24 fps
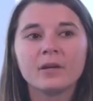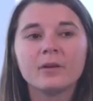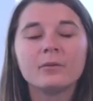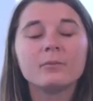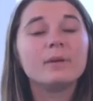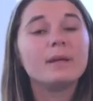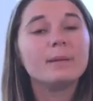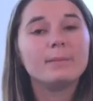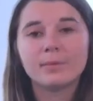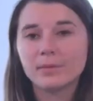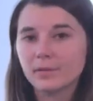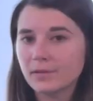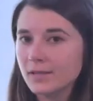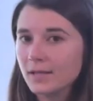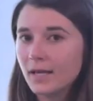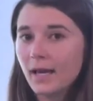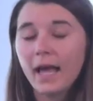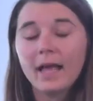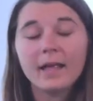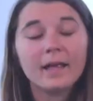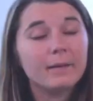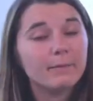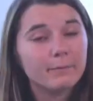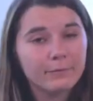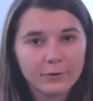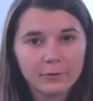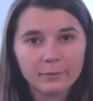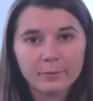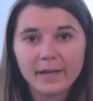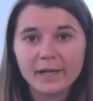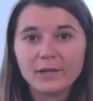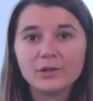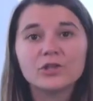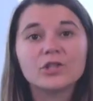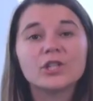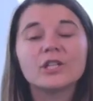people's
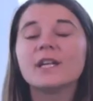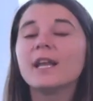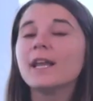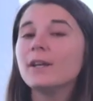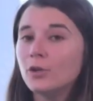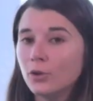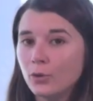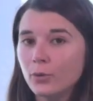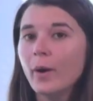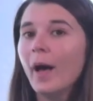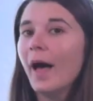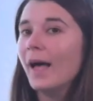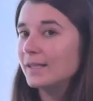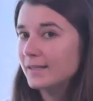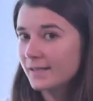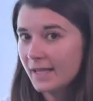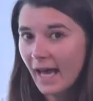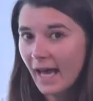information and who has